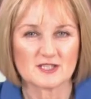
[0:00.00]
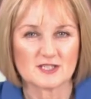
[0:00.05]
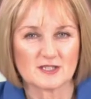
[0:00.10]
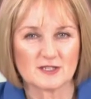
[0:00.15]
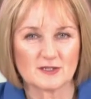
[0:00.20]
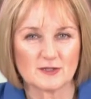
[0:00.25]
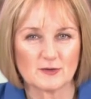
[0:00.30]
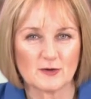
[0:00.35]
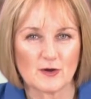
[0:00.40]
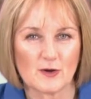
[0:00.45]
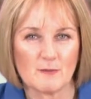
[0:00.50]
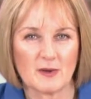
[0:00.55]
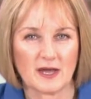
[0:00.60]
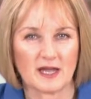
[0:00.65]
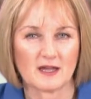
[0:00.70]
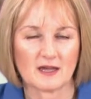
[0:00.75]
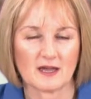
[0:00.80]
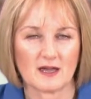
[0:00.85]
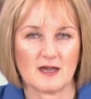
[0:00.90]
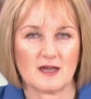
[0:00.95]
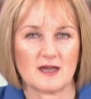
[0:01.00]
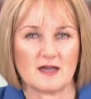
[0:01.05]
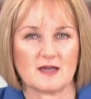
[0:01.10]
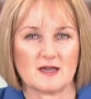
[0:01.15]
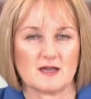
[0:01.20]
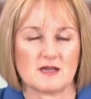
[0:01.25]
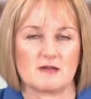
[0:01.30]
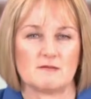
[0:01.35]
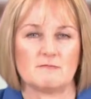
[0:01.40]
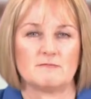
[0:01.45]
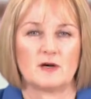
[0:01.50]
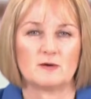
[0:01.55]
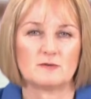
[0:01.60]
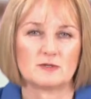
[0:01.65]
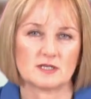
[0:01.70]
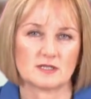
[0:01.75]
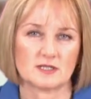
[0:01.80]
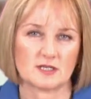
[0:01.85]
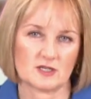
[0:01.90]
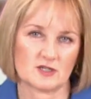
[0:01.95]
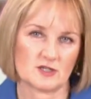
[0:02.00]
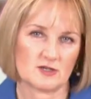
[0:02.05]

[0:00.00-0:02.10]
to make a moulded